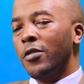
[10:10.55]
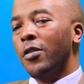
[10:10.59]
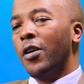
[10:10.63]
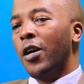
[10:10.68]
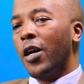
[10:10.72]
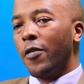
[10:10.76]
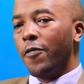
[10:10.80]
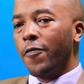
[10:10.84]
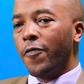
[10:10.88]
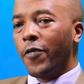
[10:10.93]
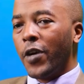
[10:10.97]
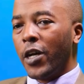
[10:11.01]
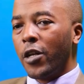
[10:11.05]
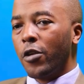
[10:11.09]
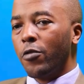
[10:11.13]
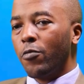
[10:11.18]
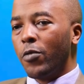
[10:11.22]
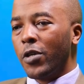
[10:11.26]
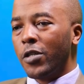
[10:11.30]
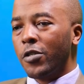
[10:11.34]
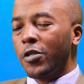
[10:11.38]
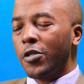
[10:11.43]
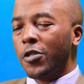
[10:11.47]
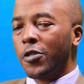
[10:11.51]
have
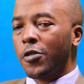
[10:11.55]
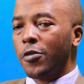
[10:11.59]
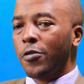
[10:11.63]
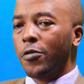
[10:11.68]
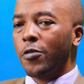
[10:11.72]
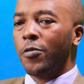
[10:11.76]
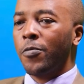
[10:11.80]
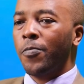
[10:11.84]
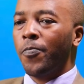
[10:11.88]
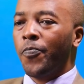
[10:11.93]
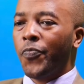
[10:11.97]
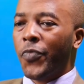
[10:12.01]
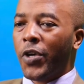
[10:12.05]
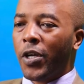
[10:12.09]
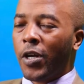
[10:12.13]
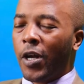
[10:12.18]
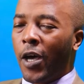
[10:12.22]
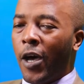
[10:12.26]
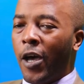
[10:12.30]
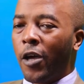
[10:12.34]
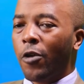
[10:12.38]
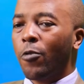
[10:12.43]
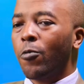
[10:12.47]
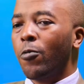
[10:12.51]
value addition and
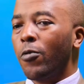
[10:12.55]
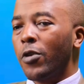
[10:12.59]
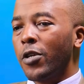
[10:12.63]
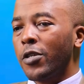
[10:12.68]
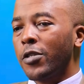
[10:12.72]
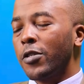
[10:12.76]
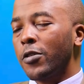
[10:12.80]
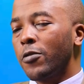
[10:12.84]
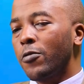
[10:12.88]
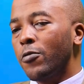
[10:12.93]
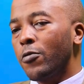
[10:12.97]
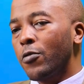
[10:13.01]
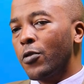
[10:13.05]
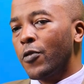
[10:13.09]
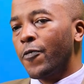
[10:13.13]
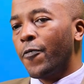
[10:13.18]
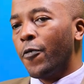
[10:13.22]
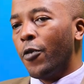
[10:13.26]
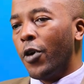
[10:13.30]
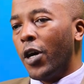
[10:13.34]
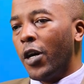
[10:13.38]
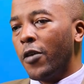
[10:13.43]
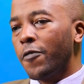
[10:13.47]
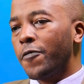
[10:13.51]
high quality goods
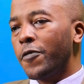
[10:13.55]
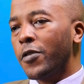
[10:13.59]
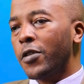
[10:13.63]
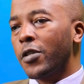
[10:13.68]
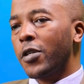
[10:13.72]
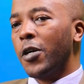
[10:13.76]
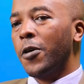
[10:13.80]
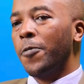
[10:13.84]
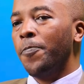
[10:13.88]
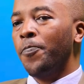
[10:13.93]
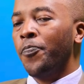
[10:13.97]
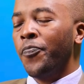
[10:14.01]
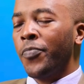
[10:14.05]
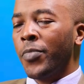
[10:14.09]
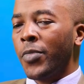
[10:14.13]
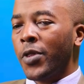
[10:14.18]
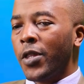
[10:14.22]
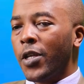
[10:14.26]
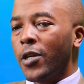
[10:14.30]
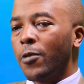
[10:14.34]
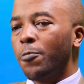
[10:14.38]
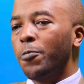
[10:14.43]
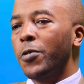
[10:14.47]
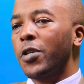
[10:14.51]
for Africa
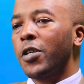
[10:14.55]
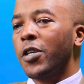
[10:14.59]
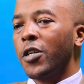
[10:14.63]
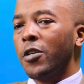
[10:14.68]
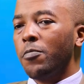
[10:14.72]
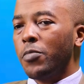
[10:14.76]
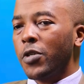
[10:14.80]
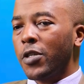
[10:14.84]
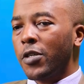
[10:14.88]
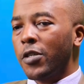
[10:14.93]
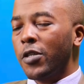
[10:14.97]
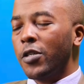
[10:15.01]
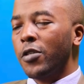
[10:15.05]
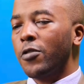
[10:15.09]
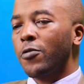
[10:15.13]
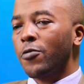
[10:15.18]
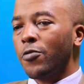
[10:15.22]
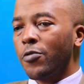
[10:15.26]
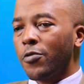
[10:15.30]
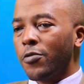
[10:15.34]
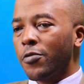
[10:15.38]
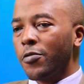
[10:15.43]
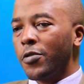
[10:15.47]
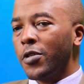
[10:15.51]
that we can begin
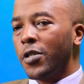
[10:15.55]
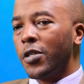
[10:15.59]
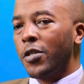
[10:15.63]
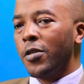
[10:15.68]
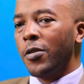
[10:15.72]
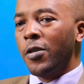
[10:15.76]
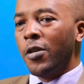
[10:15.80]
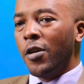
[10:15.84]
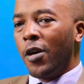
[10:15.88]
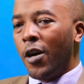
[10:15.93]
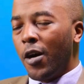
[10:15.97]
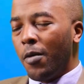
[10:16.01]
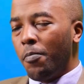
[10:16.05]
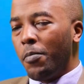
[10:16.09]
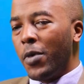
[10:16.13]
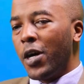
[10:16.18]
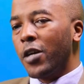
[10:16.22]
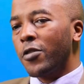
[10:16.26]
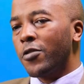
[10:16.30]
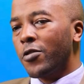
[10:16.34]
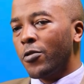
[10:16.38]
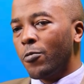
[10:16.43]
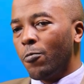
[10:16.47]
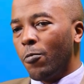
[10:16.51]
to trade
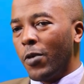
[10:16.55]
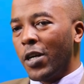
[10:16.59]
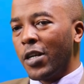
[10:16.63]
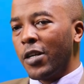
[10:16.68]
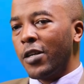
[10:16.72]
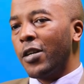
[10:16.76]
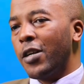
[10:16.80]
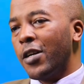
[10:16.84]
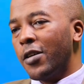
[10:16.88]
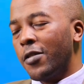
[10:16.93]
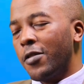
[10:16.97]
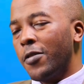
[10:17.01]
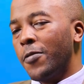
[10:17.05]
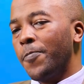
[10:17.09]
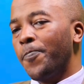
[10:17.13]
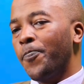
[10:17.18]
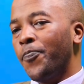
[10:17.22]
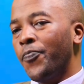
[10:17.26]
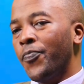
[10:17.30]
amongst one another.